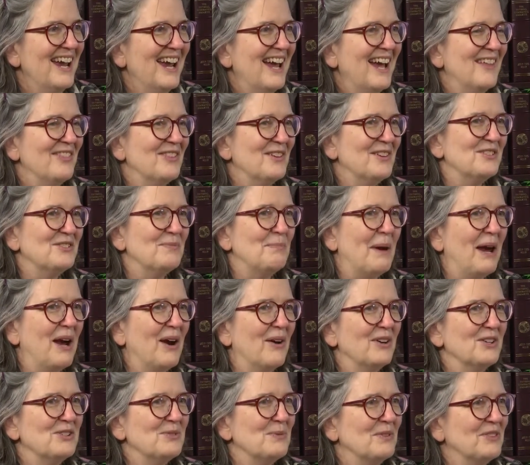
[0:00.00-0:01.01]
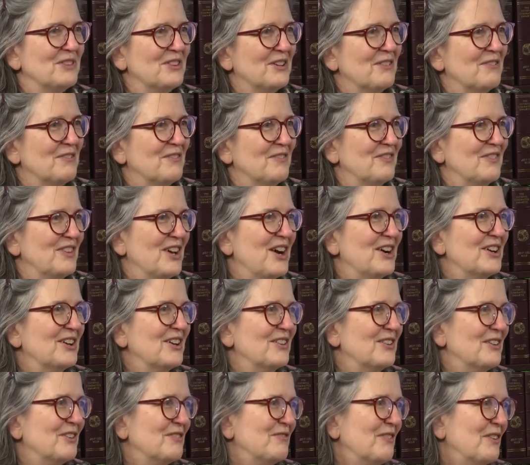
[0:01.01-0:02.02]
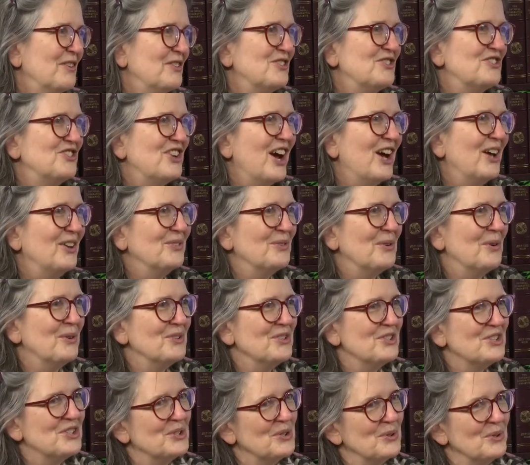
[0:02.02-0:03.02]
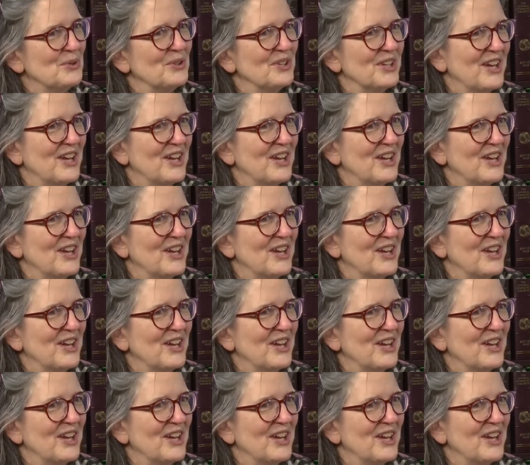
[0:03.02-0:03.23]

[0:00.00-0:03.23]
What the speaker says: and there's parents with their first child going to school,